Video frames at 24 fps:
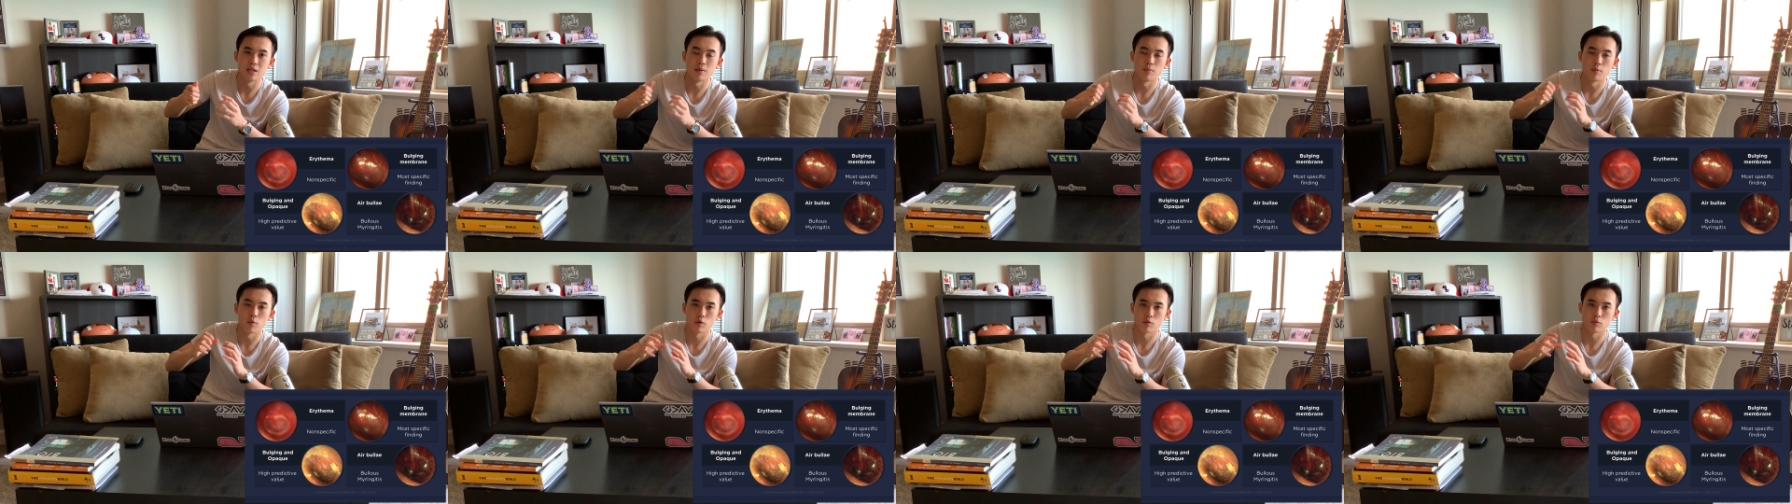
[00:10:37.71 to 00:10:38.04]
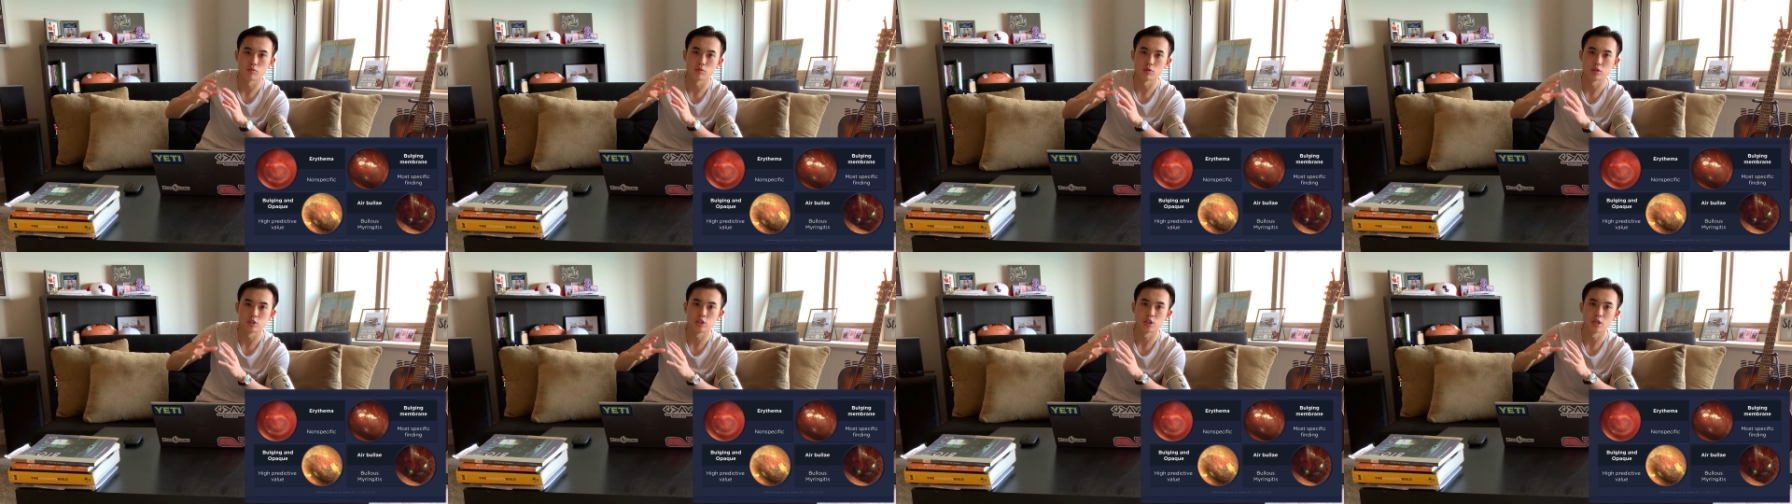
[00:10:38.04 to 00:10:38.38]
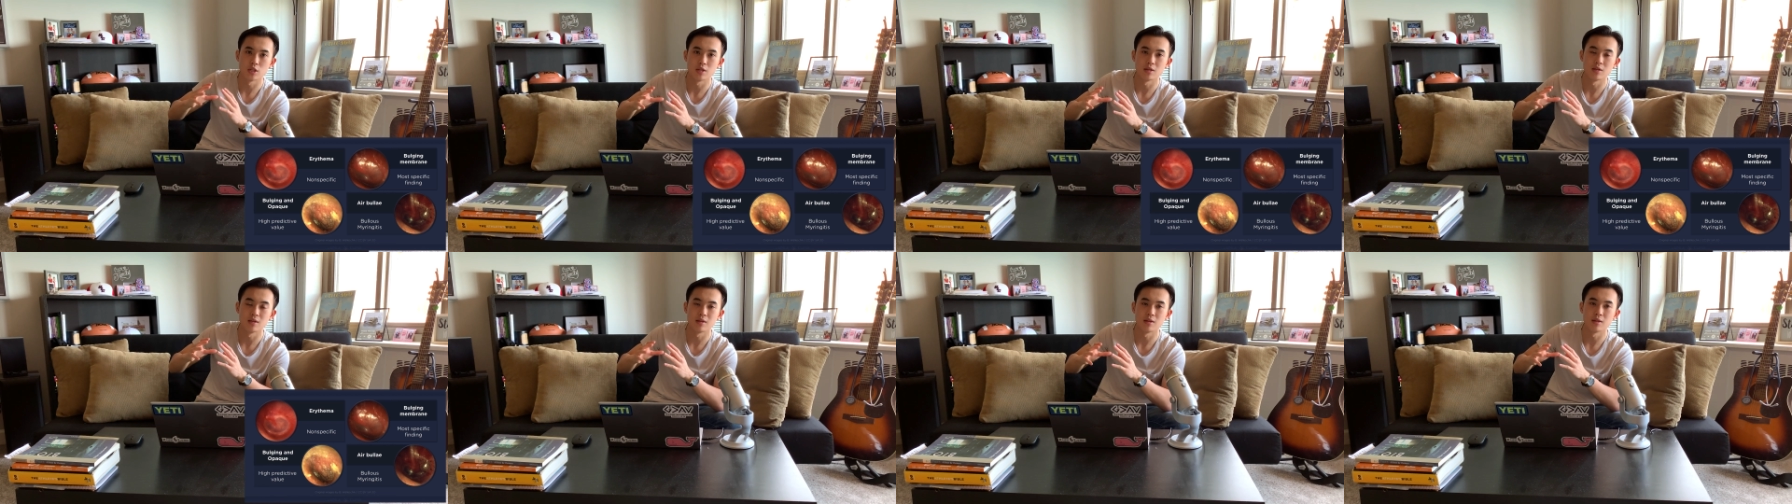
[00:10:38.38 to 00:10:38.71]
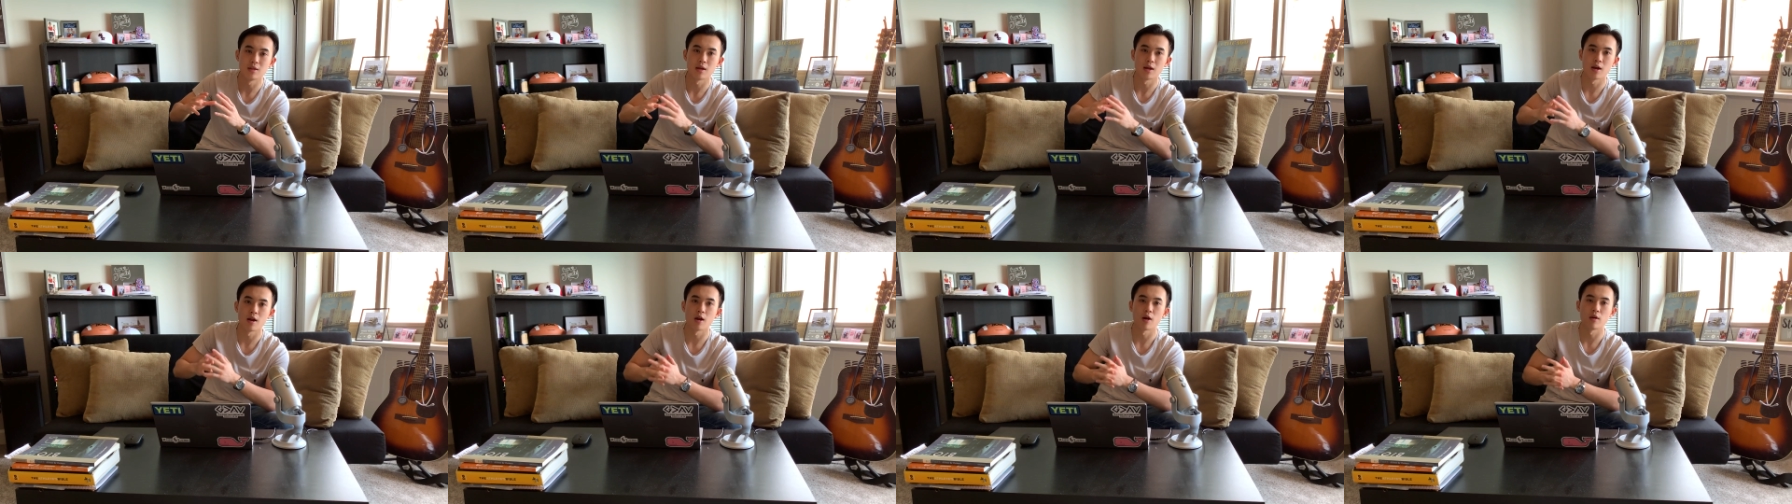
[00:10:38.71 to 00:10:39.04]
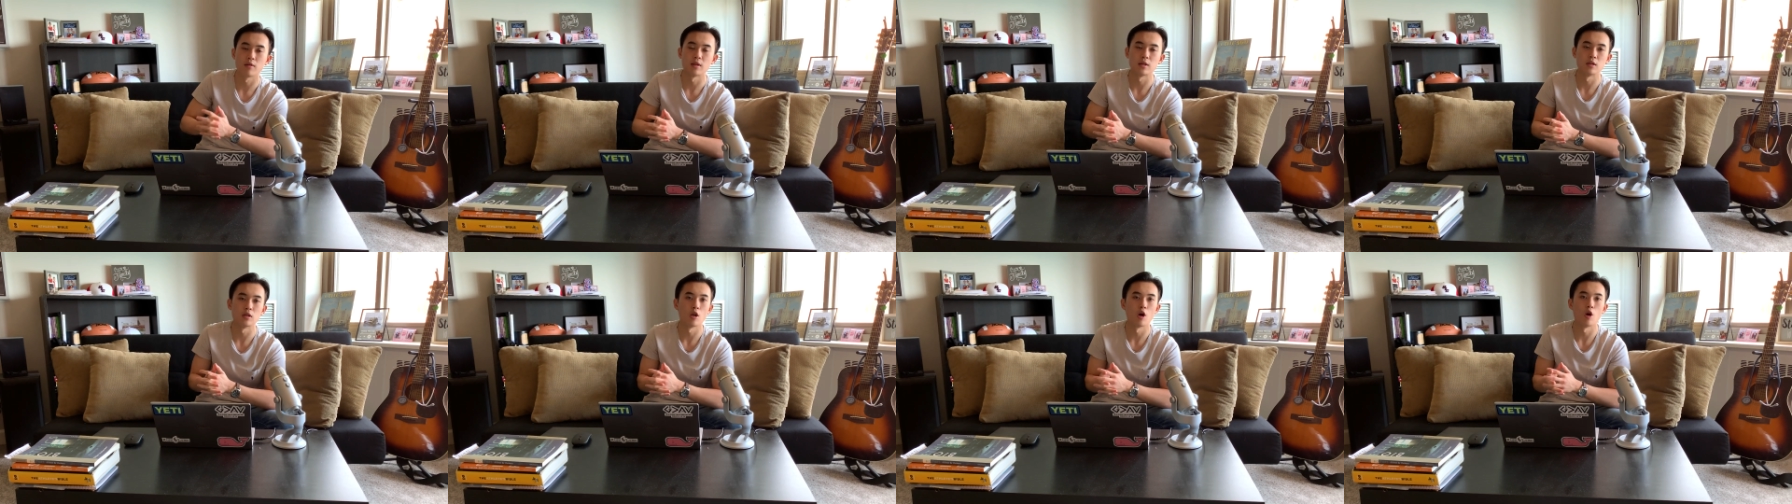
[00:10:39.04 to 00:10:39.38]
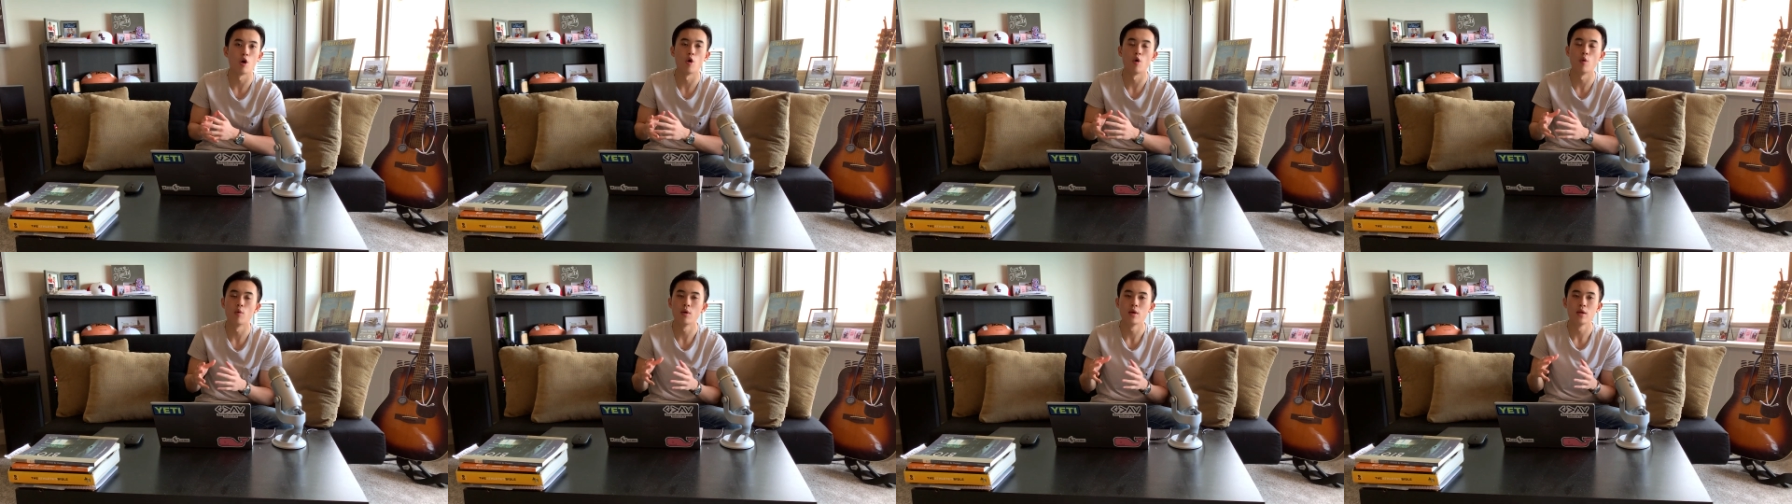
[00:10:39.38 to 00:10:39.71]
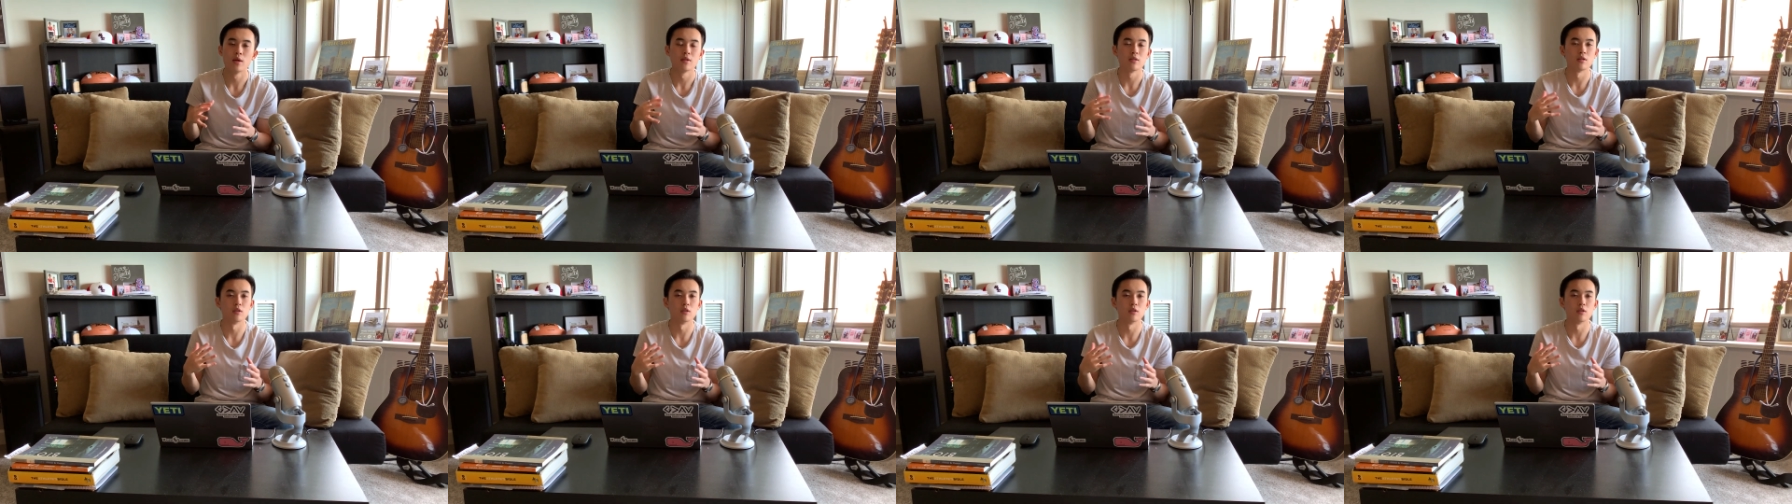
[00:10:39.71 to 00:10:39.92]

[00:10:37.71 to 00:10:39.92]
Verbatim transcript: the more rigidity there, and then know